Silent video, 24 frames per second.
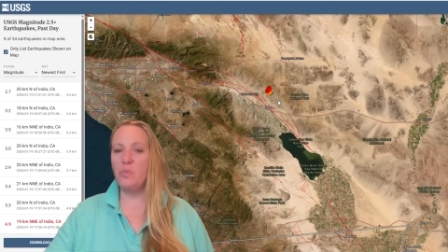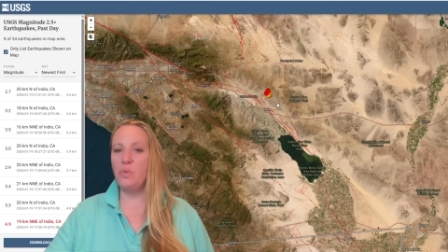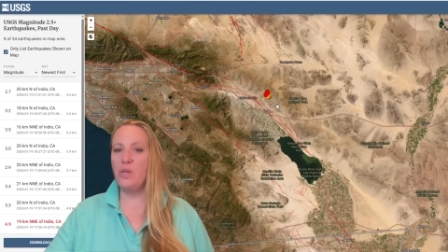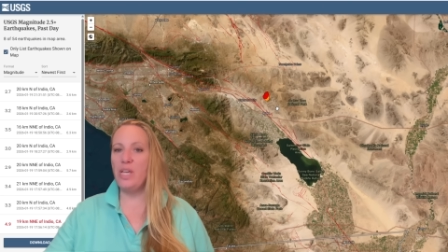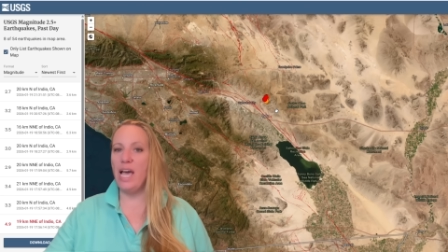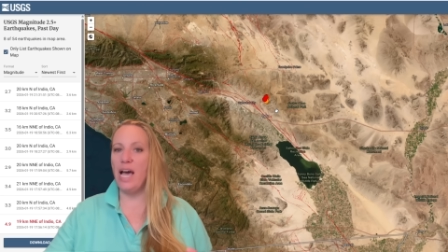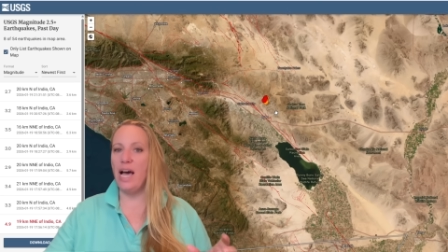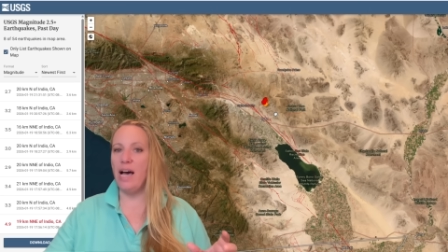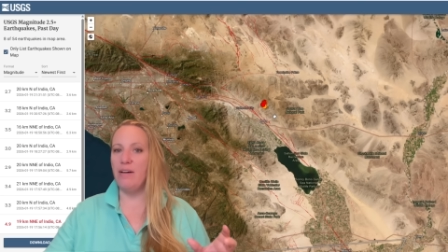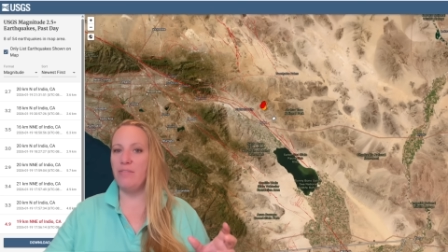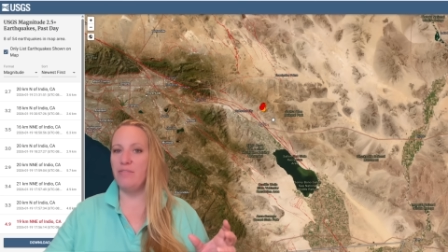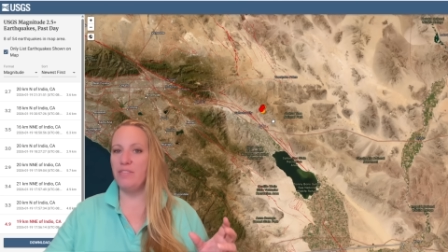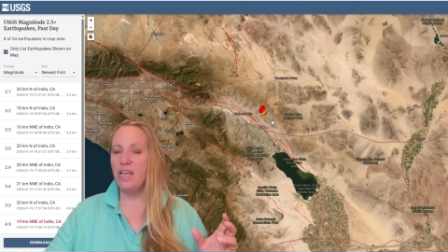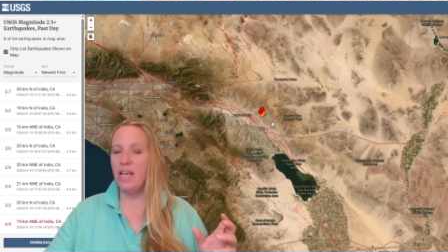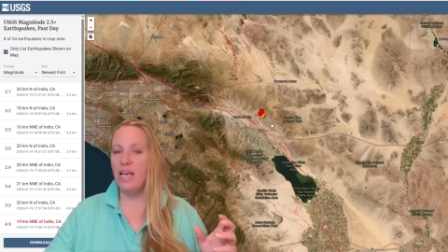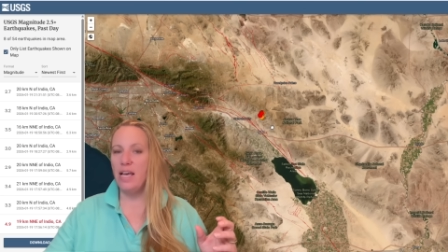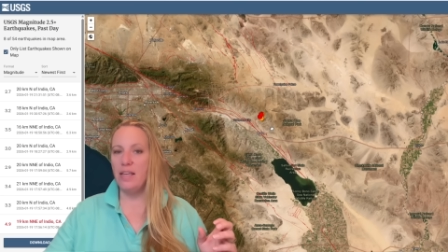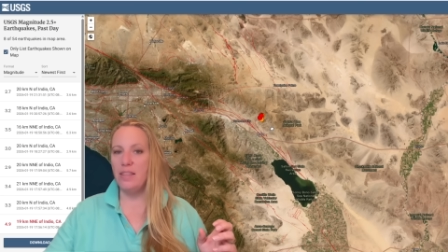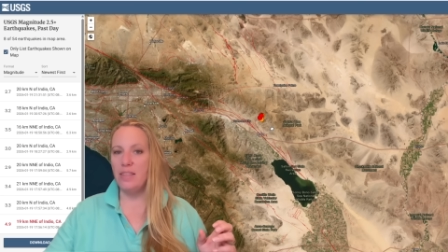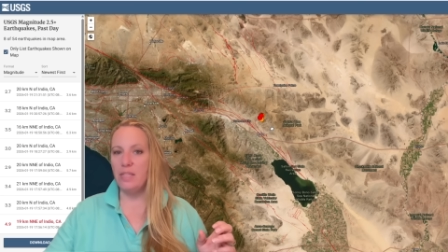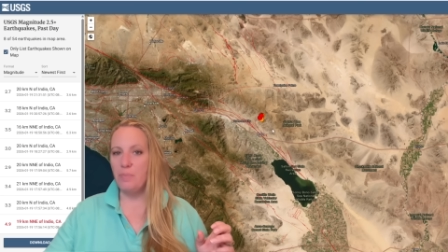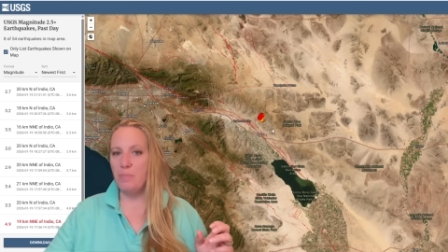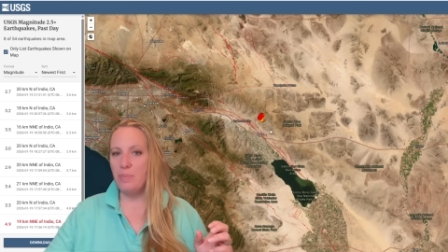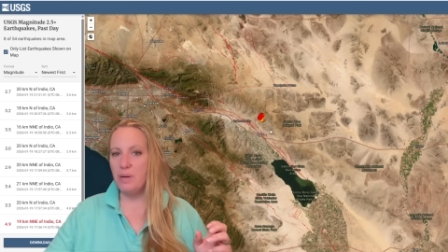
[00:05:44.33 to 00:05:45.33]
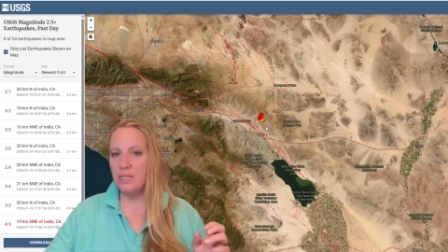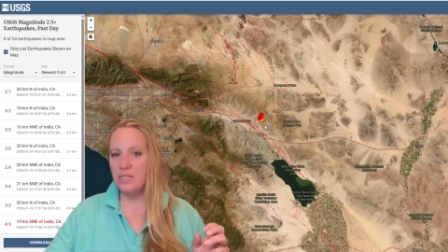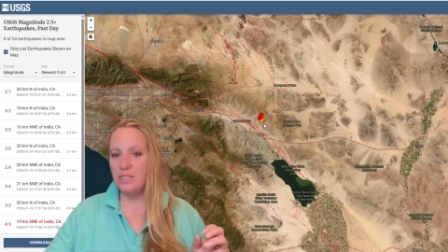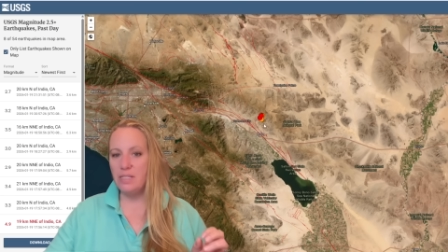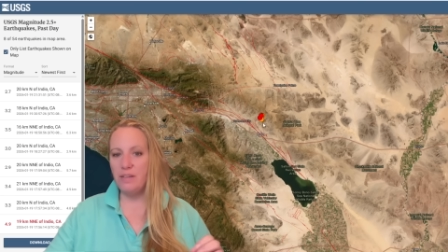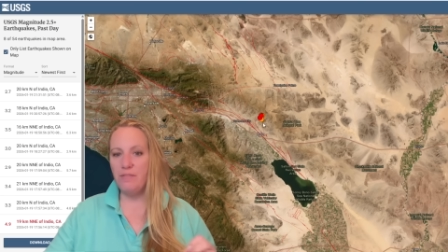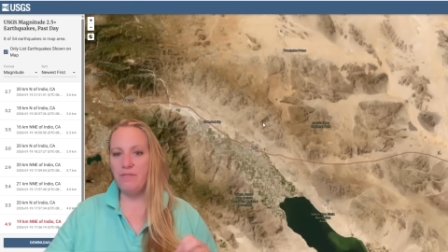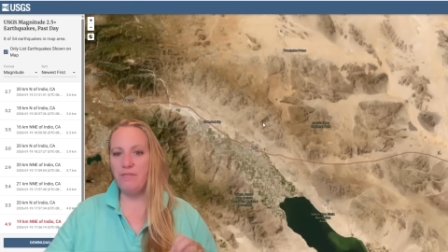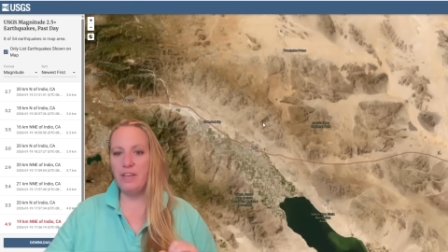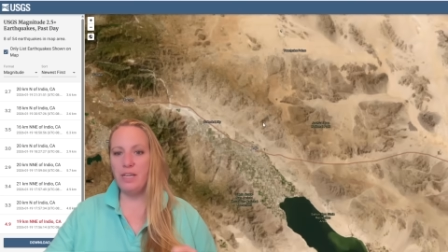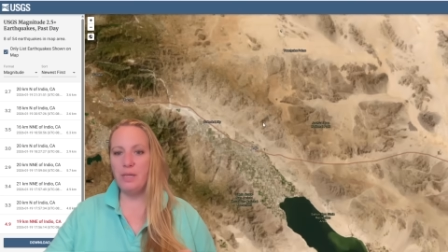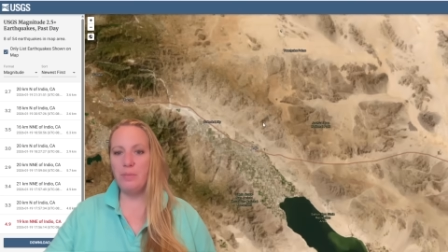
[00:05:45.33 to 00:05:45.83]
We have the
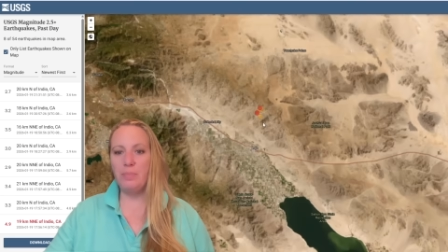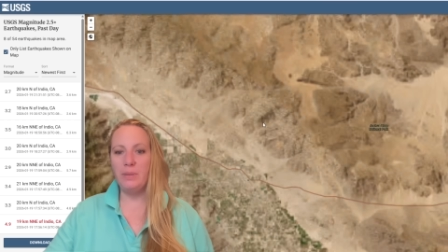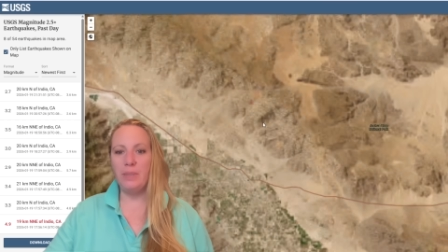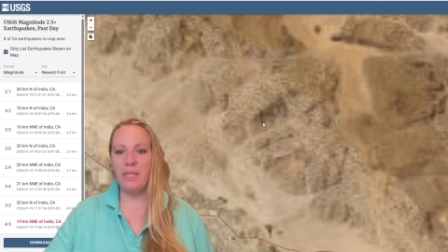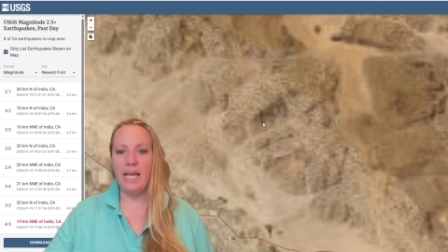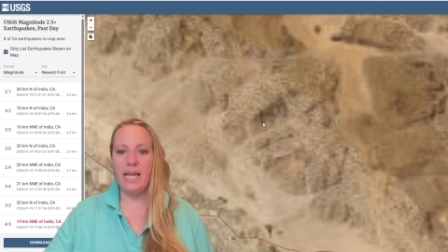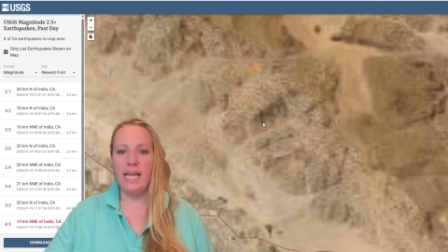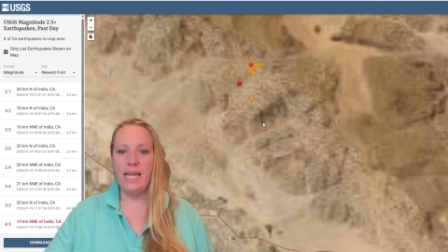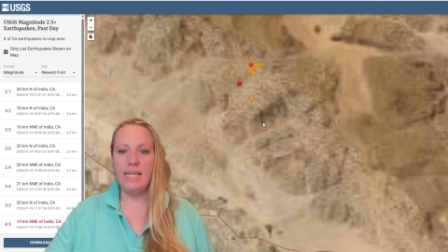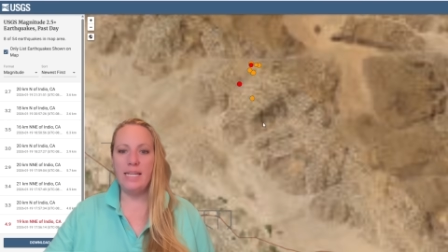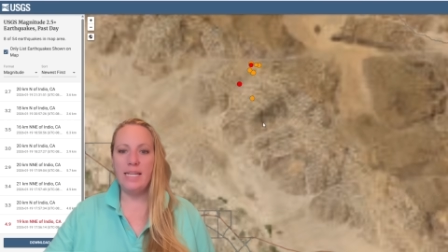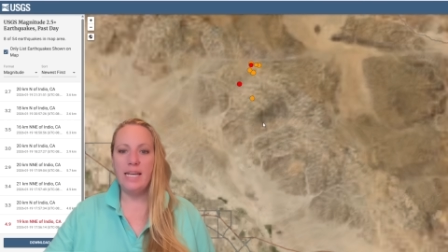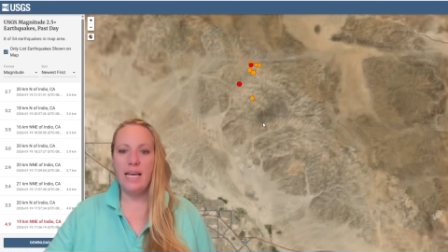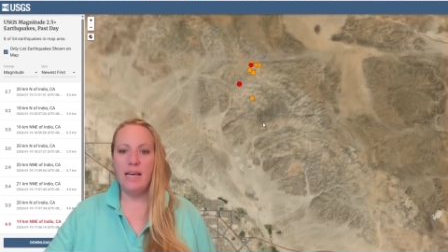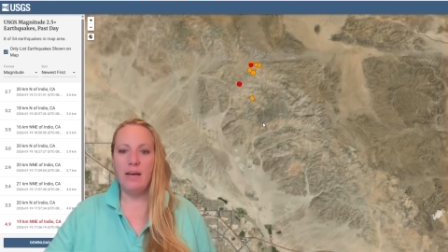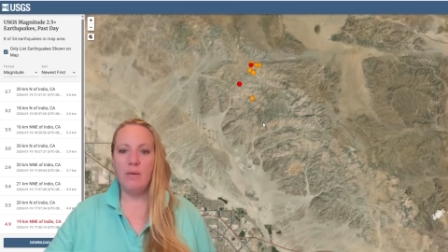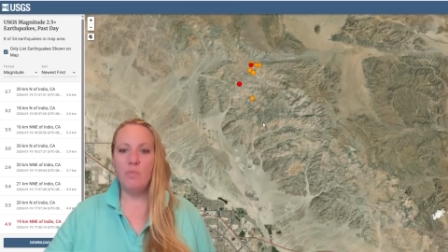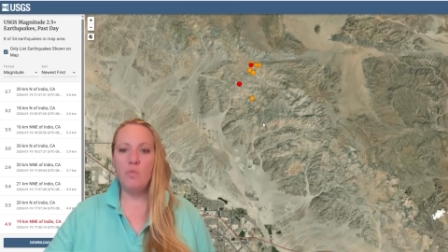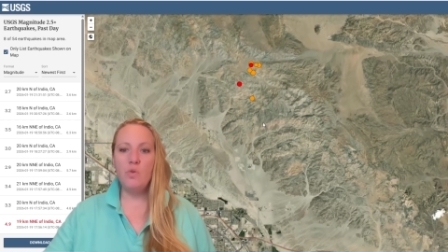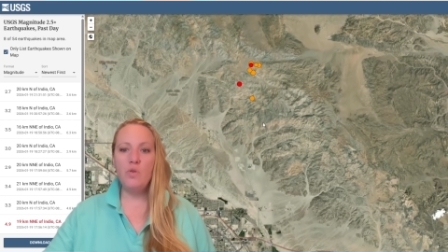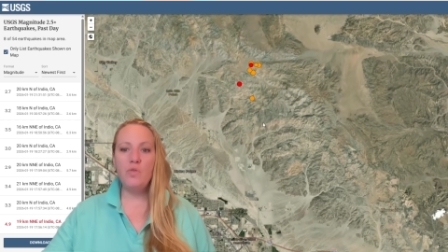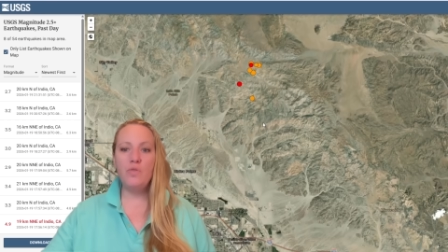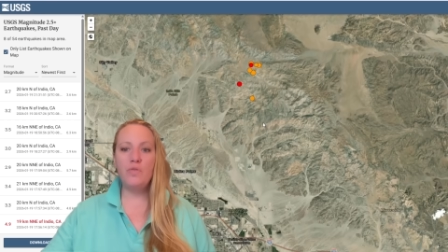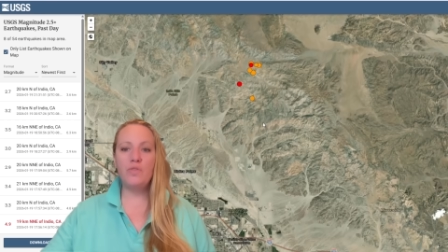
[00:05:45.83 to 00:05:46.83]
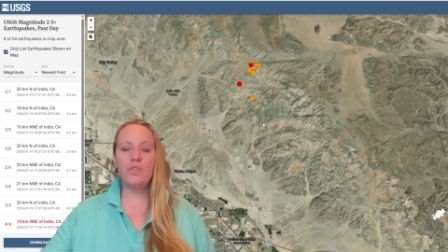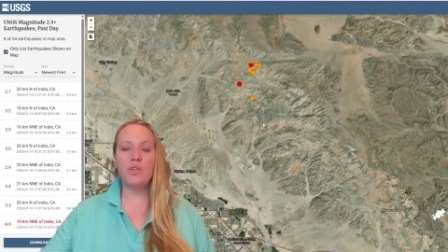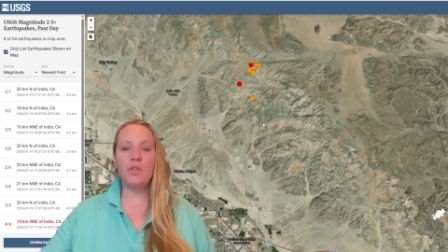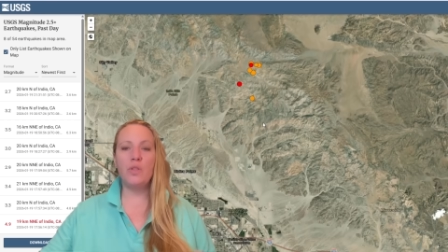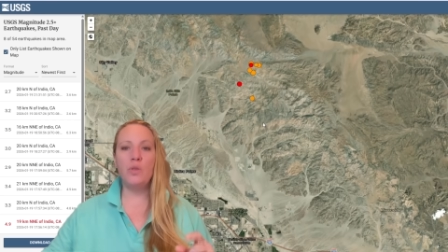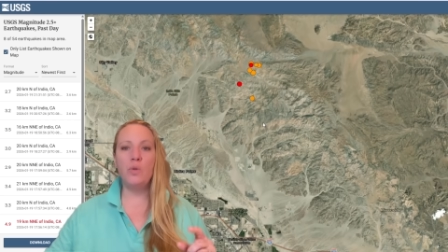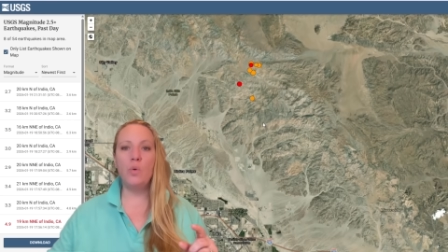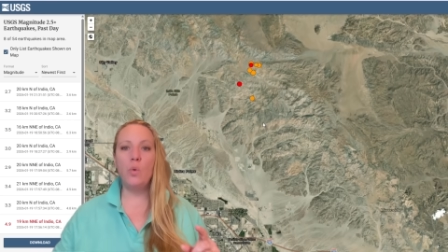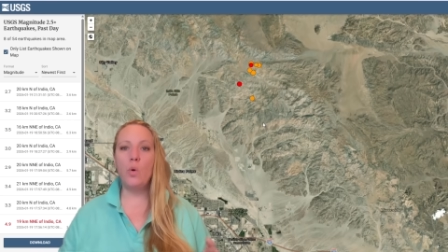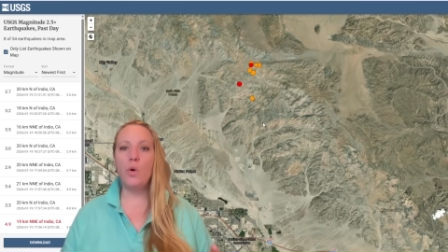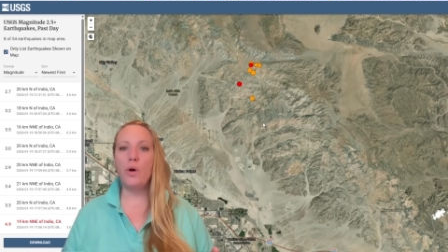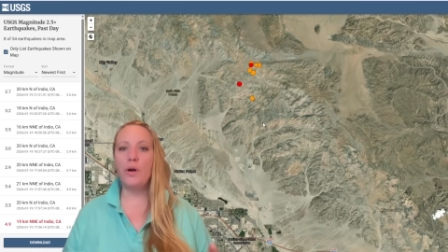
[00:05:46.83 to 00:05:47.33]
Pacific plate moves
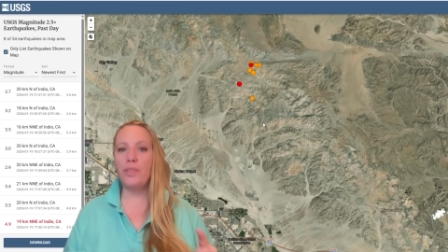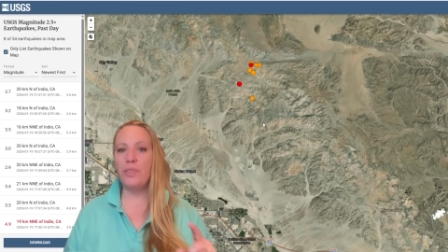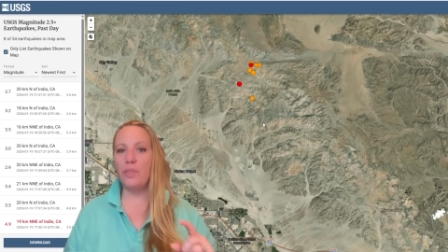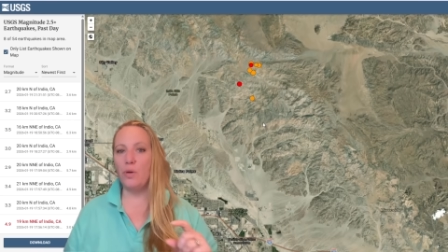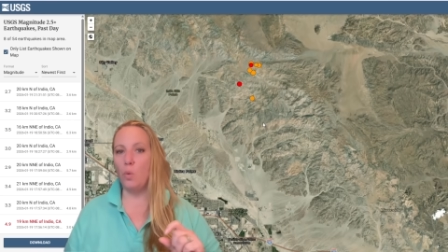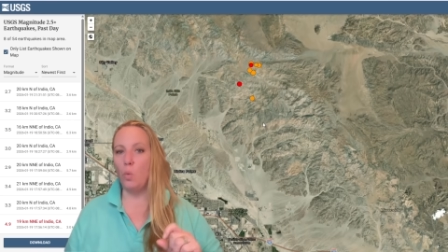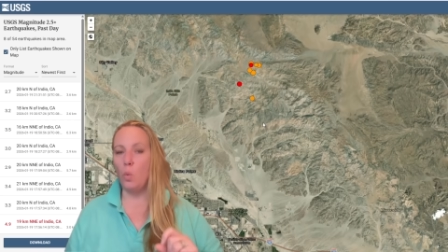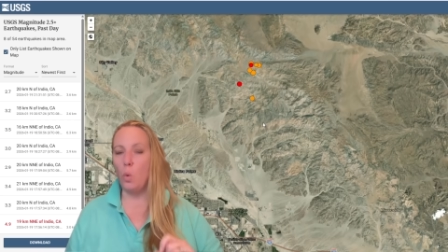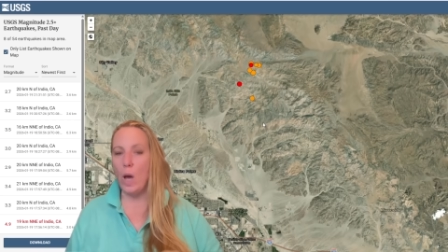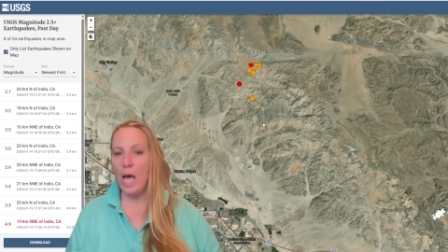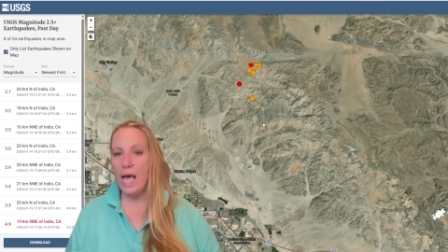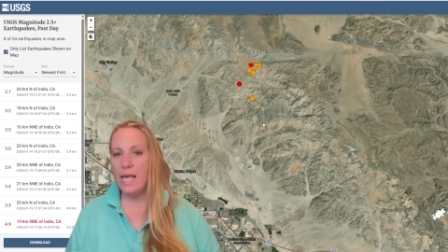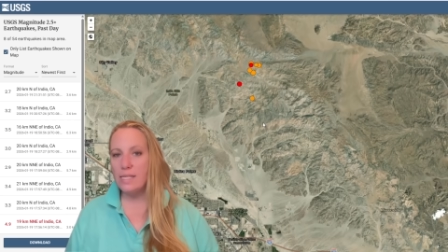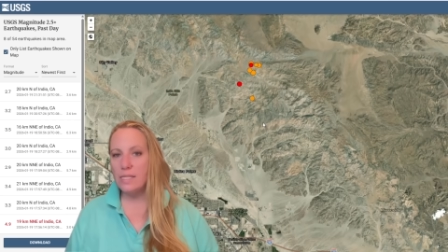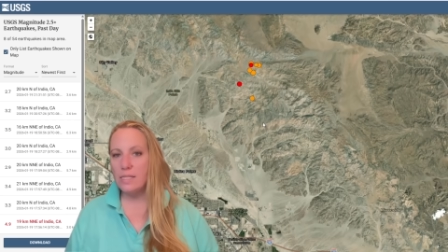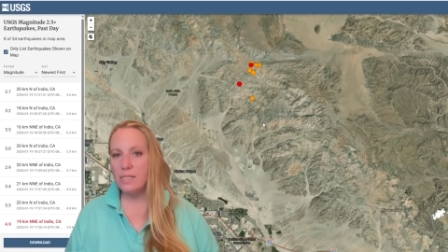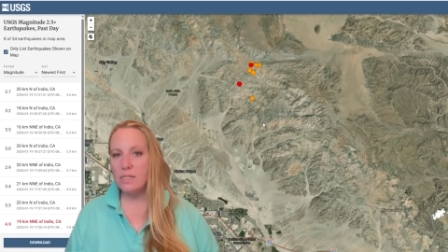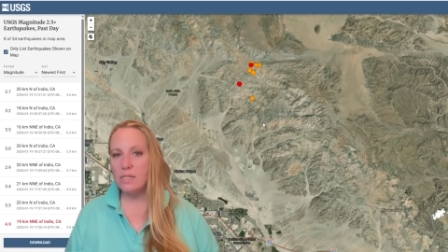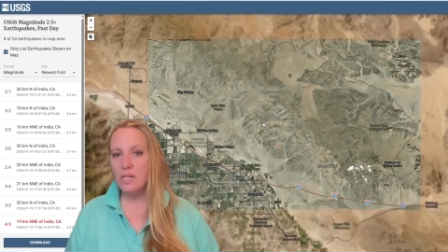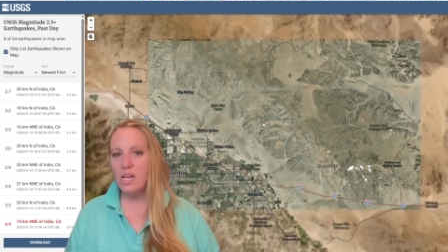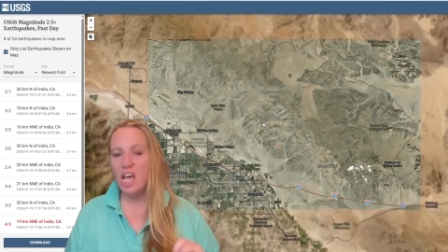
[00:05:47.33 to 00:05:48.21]
northwest